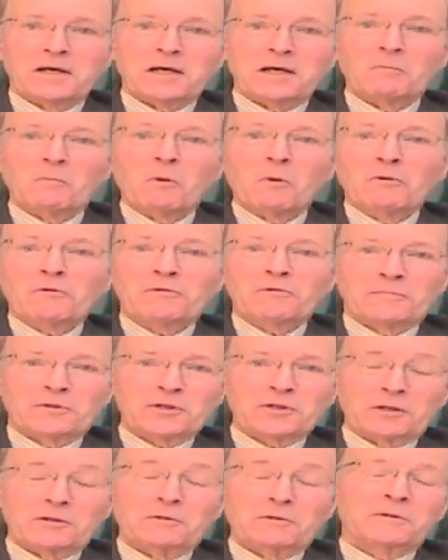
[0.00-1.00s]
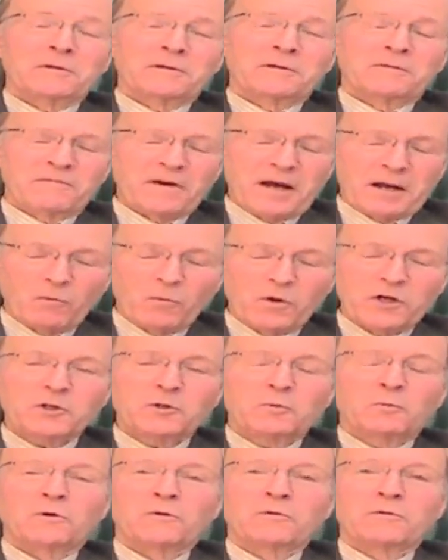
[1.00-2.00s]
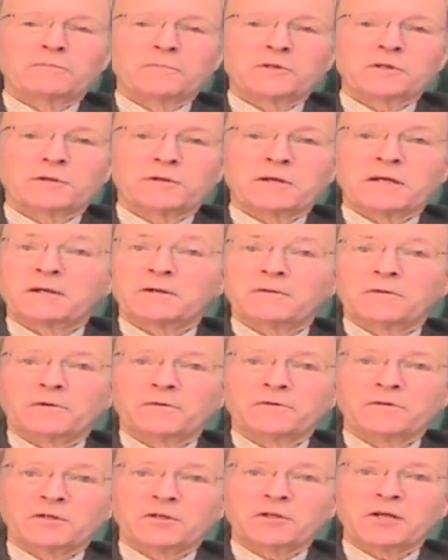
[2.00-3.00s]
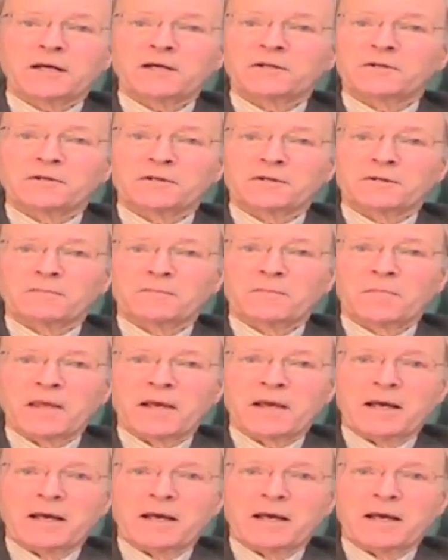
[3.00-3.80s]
in Walthamstow, in fact West Walthamstow in northeast London,